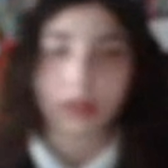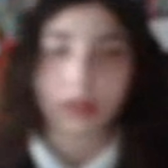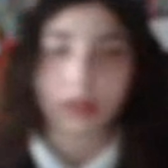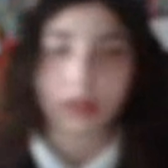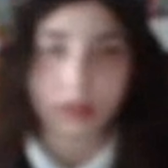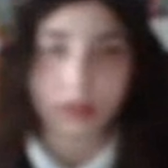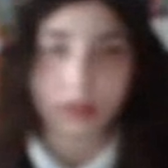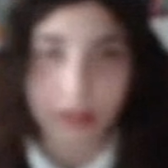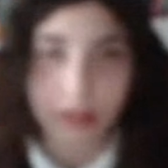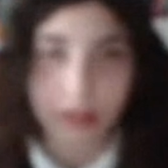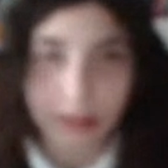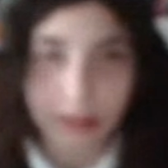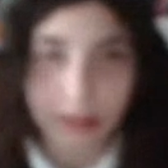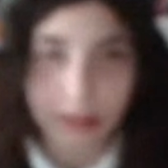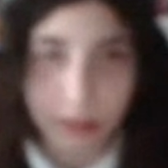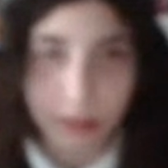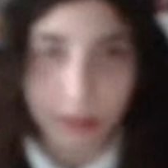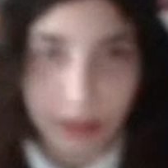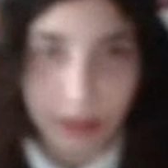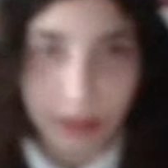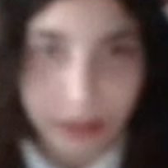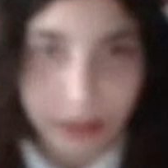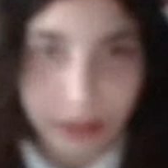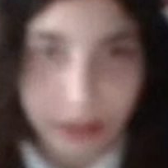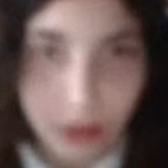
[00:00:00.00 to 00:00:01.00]
so now it's
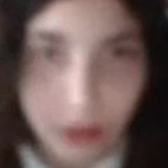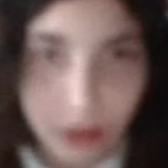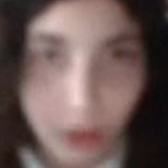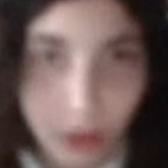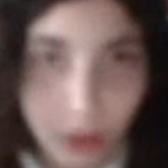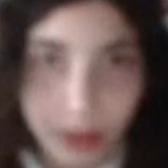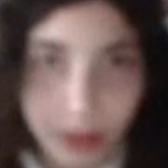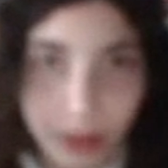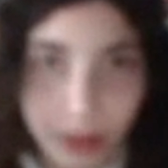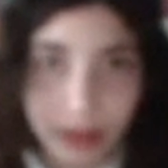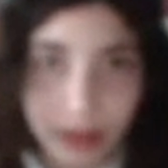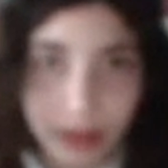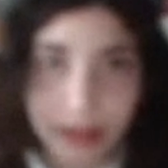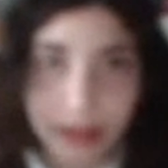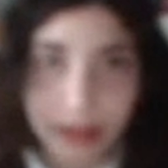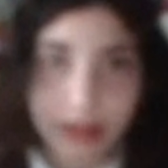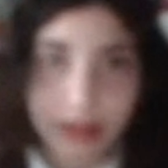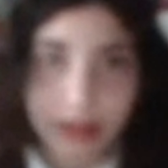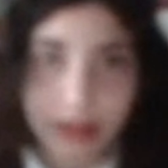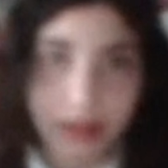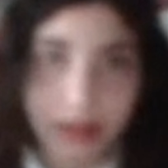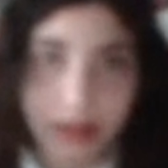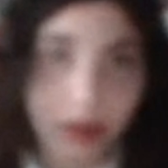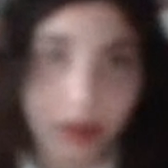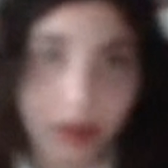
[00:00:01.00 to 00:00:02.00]
about holding things
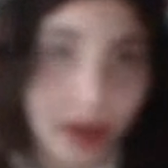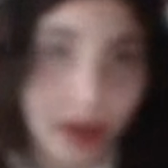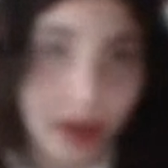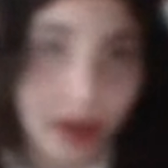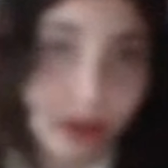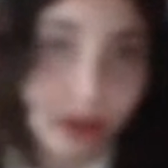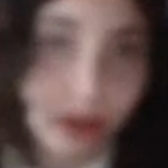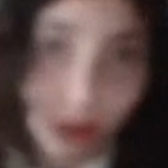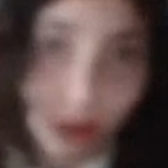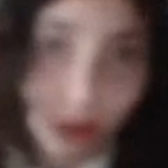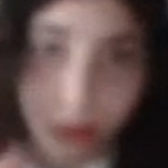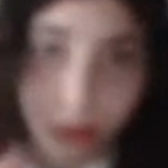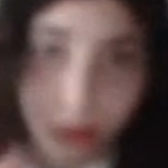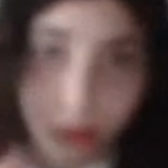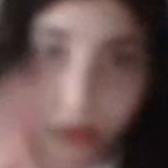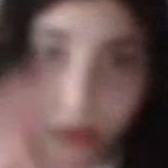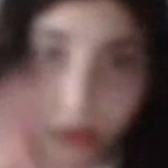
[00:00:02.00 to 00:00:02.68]
inside. Don't